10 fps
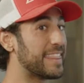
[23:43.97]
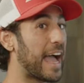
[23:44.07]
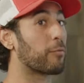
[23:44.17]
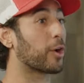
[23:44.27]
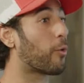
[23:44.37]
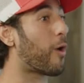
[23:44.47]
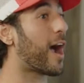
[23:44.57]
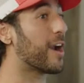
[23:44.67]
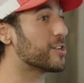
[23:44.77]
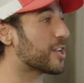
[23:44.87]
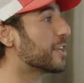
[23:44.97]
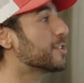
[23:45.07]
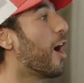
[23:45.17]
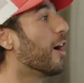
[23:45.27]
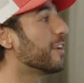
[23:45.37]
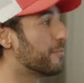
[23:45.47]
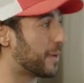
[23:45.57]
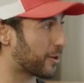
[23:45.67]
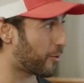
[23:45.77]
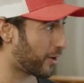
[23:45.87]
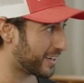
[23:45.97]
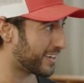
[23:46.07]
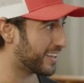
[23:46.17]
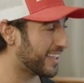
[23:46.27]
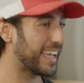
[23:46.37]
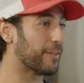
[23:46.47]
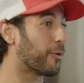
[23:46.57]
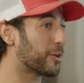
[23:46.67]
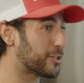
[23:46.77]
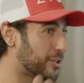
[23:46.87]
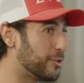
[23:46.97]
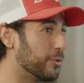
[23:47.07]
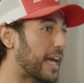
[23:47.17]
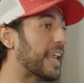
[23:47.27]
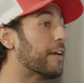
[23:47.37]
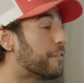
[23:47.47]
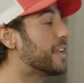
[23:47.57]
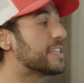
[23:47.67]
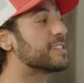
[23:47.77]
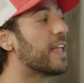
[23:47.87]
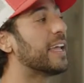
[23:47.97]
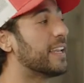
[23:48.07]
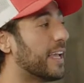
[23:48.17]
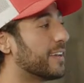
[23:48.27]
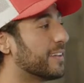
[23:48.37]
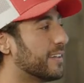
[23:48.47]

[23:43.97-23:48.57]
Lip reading: That requires a ton of Bitcoin in order to do that, if it is Lightning.